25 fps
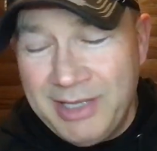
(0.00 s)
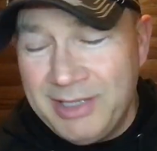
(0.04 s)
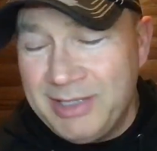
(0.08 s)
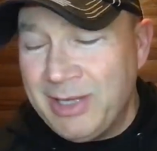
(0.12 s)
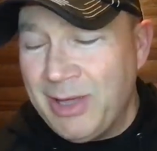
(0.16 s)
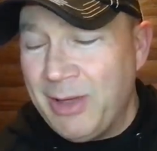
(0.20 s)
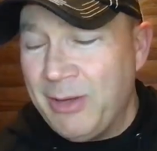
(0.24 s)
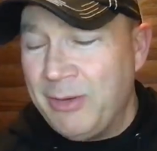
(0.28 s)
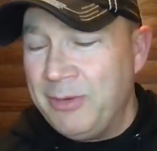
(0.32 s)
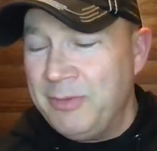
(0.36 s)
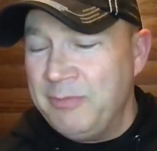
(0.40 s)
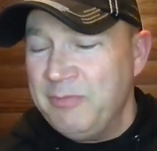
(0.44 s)

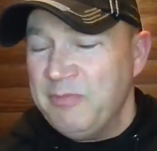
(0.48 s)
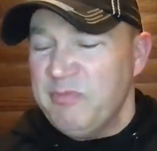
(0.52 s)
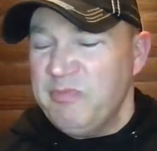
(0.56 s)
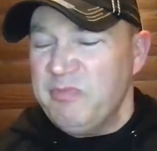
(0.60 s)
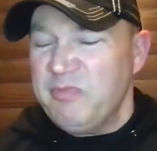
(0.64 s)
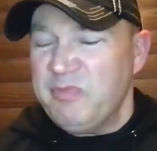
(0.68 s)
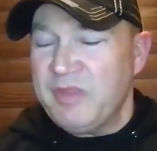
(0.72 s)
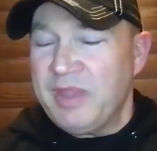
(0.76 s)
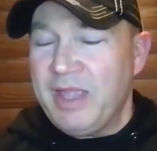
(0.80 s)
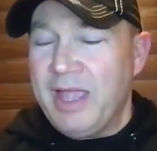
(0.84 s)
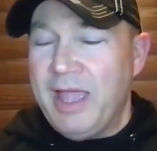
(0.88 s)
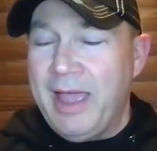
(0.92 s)
So,
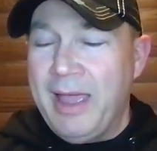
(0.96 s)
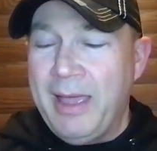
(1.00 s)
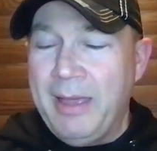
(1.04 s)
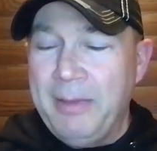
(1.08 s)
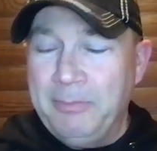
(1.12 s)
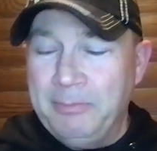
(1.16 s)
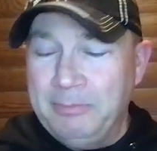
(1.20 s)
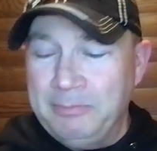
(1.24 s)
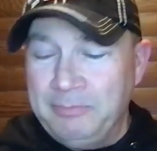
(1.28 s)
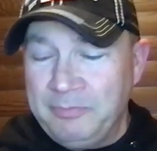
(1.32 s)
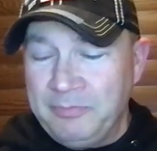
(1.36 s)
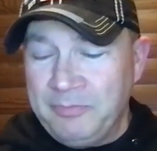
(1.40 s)

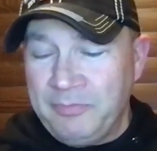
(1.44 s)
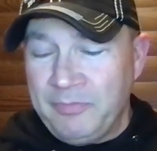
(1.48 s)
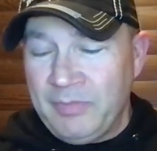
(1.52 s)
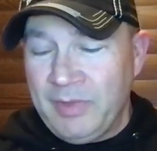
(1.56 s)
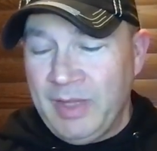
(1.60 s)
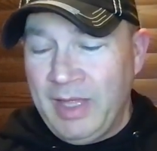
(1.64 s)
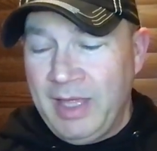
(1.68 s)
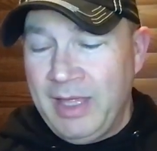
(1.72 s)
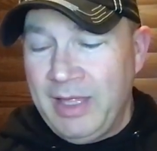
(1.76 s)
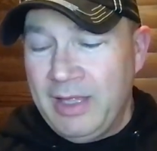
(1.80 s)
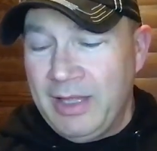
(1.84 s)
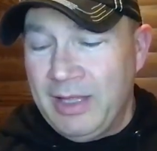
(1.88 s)
um,
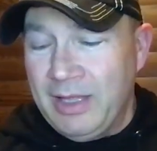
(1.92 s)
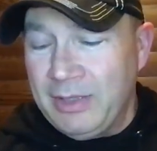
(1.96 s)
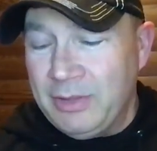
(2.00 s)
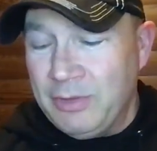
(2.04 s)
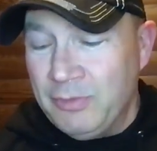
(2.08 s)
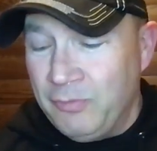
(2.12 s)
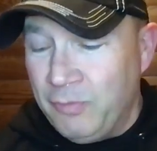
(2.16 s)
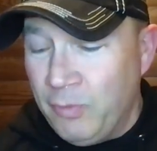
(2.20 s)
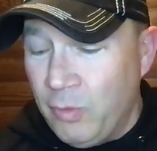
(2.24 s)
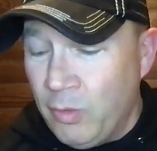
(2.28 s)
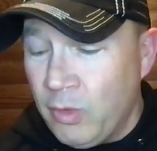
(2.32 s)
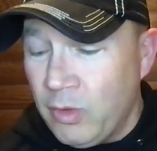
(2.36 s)

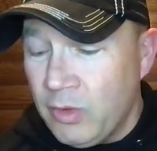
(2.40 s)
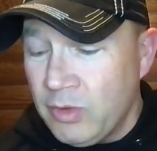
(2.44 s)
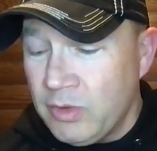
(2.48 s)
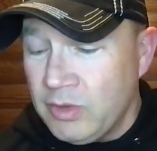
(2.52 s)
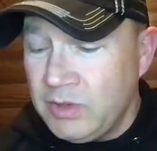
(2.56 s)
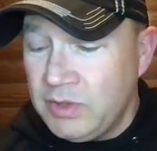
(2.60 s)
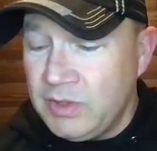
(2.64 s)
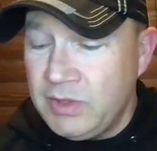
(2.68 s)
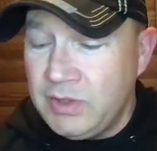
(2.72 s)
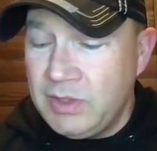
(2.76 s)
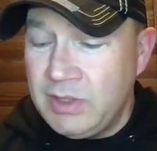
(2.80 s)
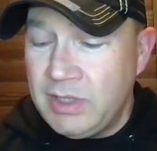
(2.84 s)

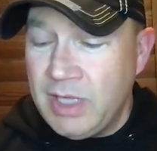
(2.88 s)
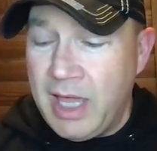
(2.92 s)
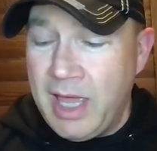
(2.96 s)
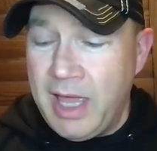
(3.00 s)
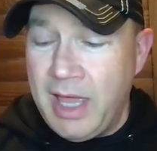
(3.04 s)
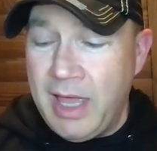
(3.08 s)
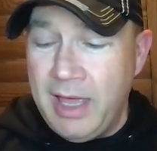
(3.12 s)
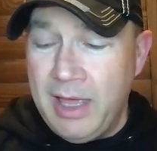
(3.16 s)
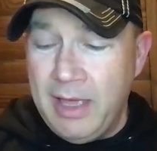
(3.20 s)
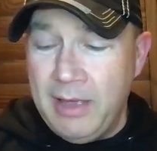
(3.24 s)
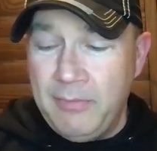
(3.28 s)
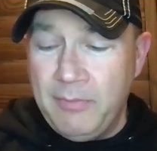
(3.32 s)
divorce,
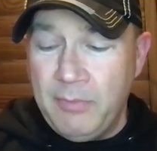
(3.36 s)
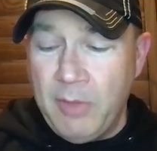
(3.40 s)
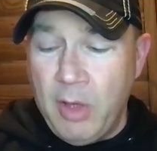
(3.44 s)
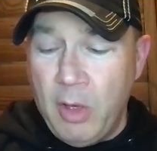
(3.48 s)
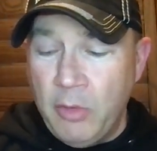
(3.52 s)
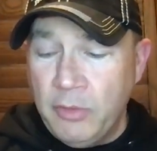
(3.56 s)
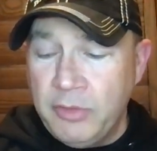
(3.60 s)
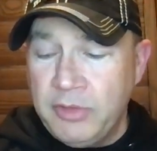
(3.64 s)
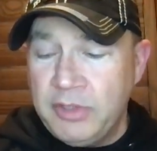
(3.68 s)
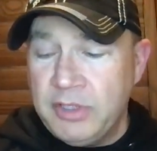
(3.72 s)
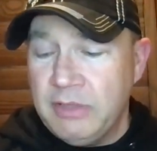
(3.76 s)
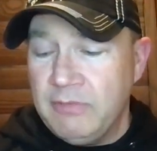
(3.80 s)
um,
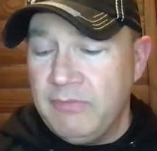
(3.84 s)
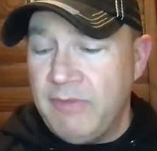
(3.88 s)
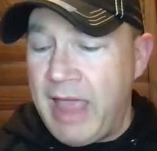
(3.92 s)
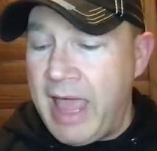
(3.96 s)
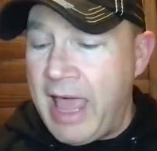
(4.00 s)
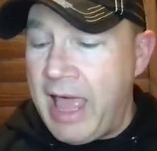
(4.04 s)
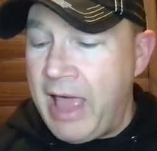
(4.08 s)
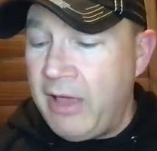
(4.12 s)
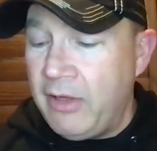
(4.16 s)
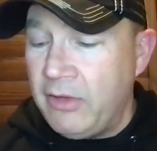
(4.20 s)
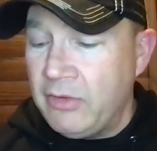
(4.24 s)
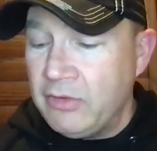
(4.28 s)
oaths and
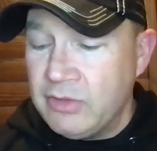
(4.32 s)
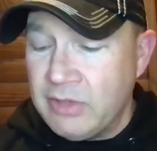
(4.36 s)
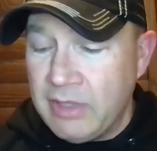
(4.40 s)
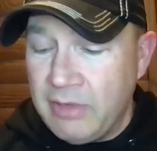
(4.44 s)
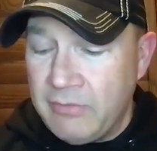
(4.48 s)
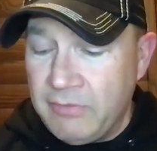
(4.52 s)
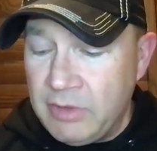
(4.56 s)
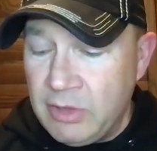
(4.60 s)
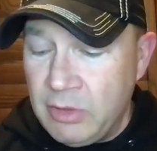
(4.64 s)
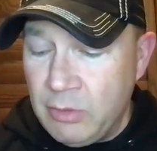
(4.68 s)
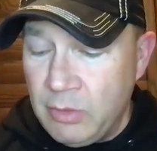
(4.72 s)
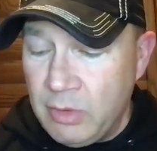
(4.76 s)
vows,
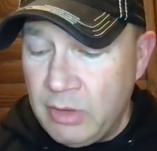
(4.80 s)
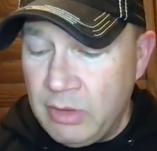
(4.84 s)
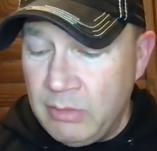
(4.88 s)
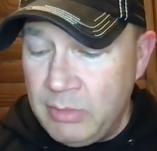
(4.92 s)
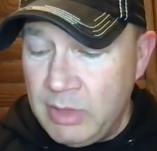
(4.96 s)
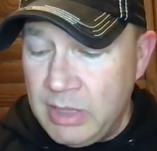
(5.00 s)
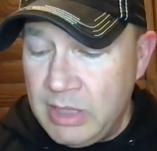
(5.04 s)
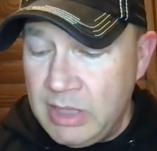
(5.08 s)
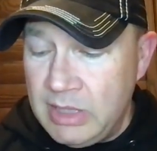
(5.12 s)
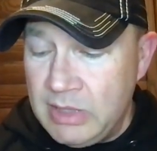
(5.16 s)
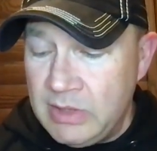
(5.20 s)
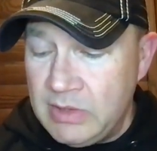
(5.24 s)
loving your
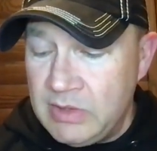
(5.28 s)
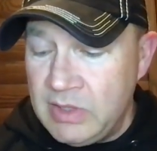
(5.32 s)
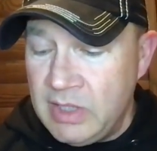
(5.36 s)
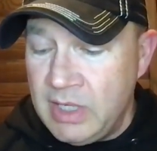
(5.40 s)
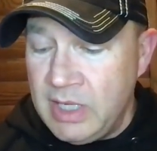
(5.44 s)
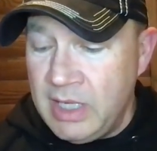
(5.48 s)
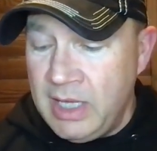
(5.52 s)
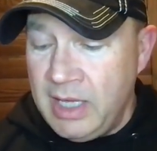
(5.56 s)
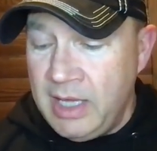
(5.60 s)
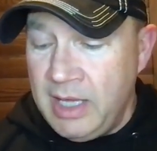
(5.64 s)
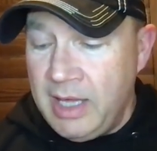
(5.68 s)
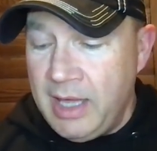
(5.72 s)
enemies,
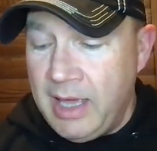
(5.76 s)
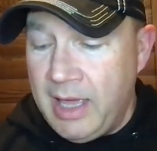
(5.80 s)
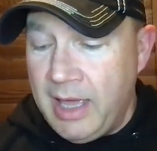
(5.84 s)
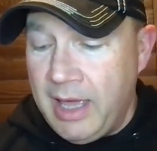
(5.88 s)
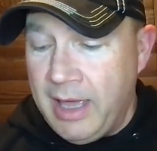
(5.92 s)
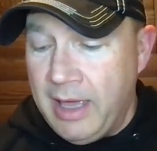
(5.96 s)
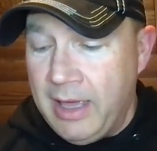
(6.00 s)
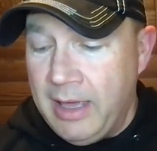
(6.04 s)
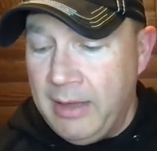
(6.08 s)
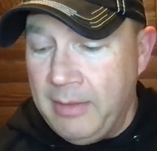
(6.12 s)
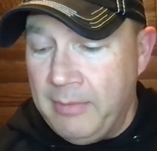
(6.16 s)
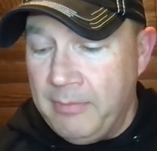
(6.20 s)

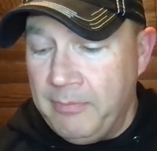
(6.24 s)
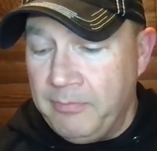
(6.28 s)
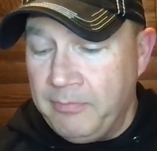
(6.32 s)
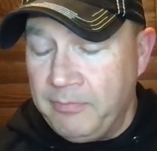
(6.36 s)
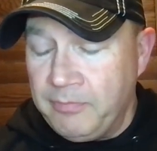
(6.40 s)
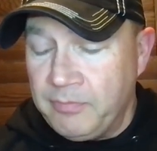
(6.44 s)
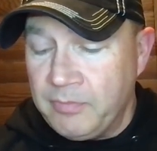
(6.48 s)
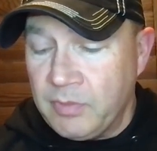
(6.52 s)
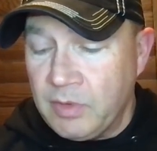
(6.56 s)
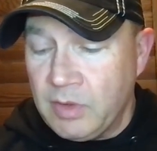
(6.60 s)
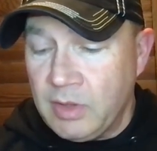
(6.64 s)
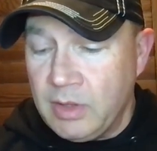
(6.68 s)

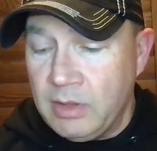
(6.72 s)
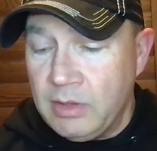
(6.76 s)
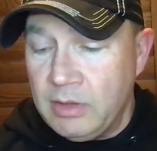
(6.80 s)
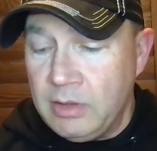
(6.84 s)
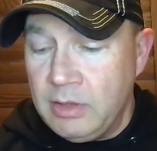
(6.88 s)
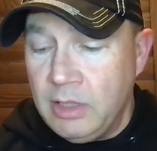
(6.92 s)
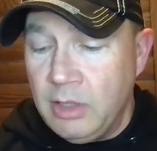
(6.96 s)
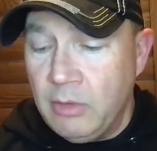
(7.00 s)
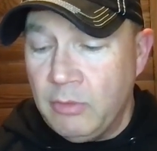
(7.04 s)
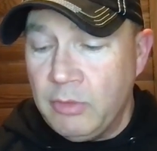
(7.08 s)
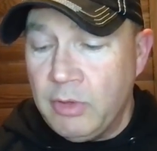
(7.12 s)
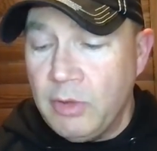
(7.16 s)
um,
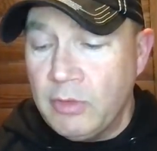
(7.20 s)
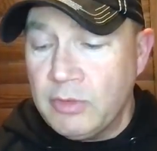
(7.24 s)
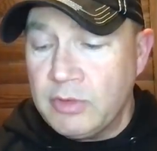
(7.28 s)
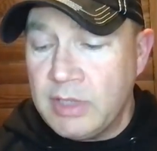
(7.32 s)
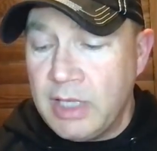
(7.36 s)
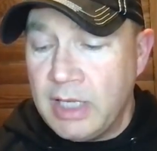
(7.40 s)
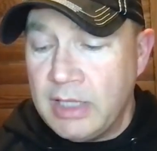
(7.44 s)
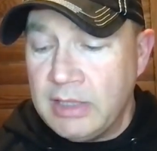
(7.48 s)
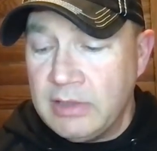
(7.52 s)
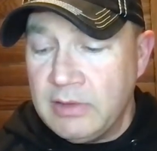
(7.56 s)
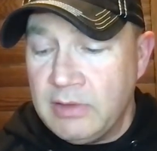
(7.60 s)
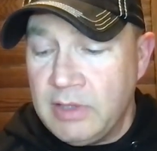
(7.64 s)
you know those
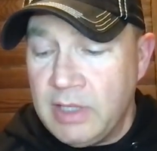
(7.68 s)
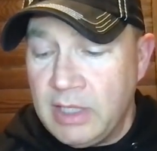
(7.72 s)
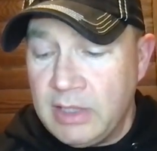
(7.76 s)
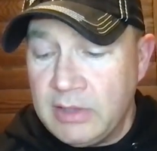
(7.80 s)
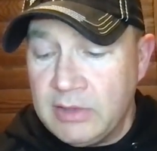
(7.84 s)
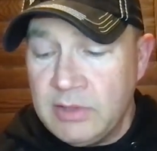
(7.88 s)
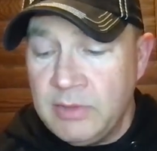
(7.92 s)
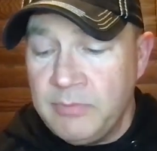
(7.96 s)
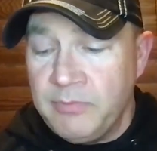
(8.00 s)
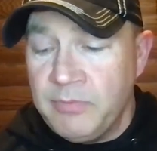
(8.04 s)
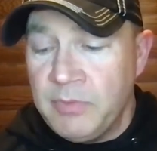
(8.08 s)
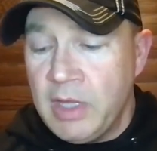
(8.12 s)
kinds of
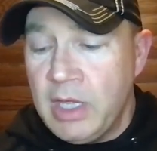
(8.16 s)
things.